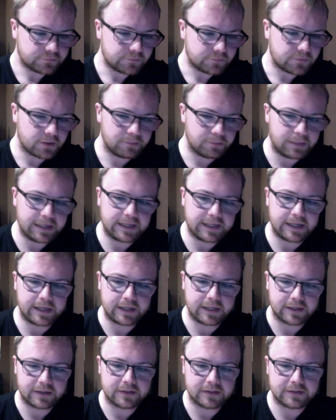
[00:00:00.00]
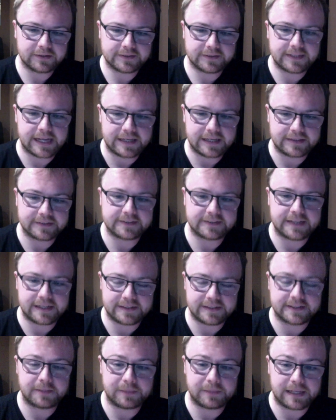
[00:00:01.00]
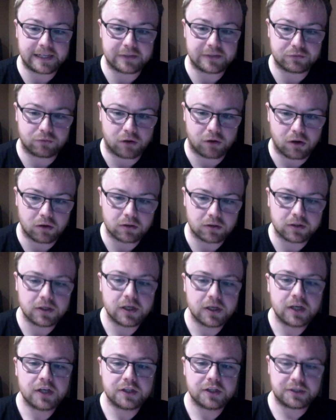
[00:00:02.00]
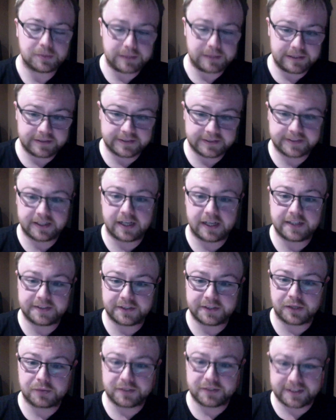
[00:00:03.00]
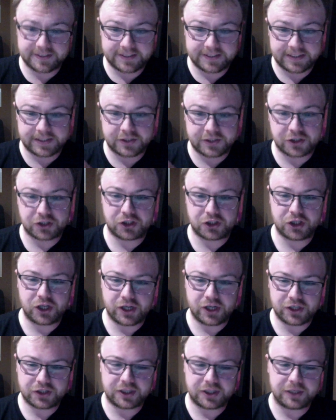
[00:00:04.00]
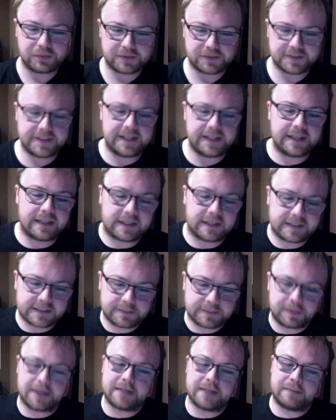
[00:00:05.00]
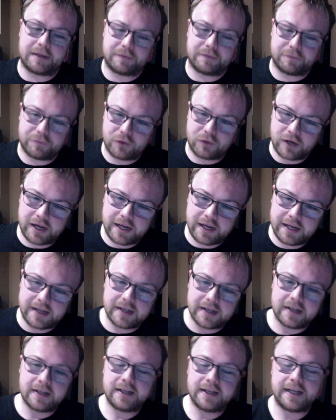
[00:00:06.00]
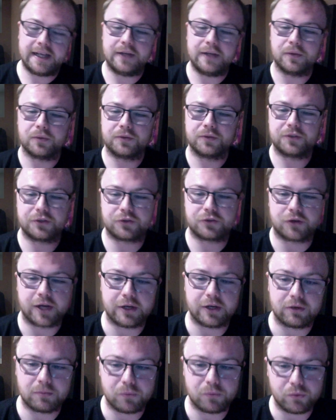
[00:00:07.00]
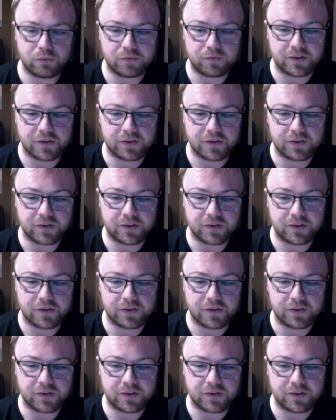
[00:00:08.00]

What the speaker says: making sense, then something is wrong. So he decides to go to the signature church that you would see in like Spider-Man 3 in order to try and remove the